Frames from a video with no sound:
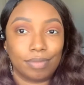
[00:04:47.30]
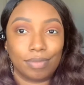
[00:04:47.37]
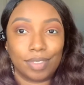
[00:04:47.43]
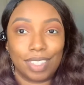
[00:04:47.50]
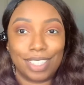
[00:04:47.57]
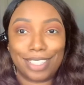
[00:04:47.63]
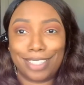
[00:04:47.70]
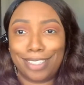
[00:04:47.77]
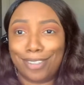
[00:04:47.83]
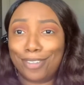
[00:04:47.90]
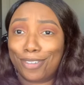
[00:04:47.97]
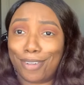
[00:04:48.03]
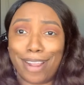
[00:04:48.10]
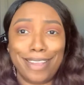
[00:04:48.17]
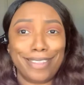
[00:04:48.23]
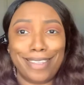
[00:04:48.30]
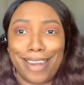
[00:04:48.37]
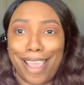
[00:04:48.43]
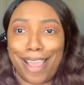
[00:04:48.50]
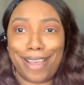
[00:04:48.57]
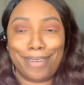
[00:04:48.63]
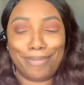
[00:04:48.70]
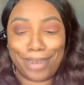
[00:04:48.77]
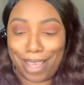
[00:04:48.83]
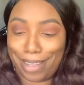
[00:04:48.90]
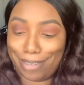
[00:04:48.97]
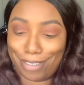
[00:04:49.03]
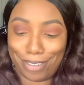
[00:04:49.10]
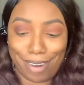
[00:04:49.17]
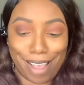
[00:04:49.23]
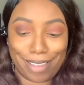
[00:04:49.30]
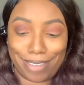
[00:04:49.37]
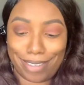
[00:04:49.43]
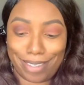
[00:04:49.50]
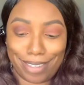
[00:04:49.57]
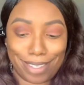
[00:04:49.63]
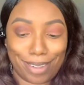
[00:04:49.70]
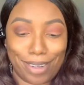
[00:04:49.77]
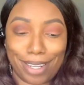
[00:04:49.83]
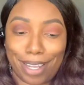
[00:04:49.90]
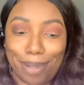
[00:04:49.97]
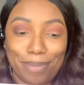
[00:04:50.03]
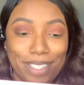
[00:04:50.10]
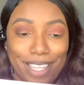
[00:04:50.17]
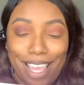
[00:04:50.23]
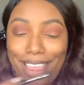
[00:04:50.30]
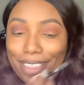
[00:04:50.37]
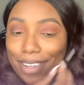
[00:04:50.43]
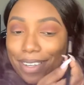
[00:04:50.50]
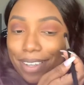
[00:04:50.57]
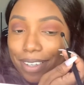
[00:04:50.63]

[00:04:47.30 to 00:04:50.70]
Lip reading: Looks a little crazy now, but trust, it's going to come together.